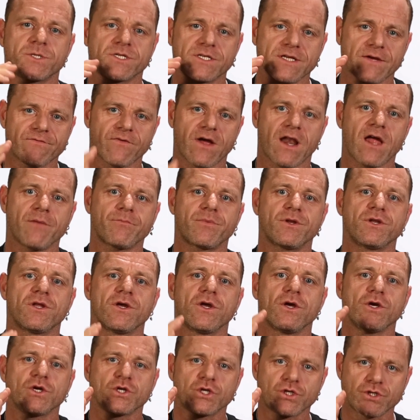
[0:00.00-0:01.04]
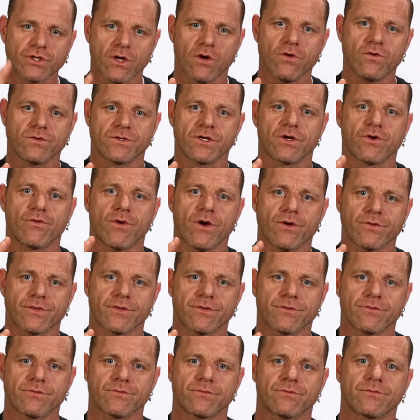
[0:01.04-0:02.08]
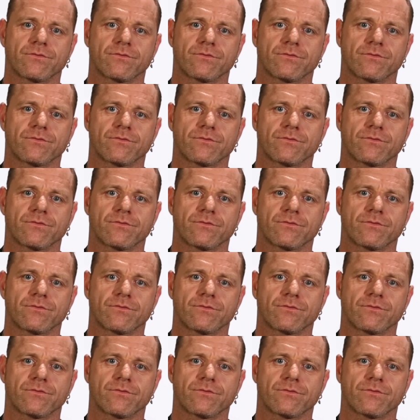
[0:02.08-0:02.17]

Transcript: for developing shoulder growth.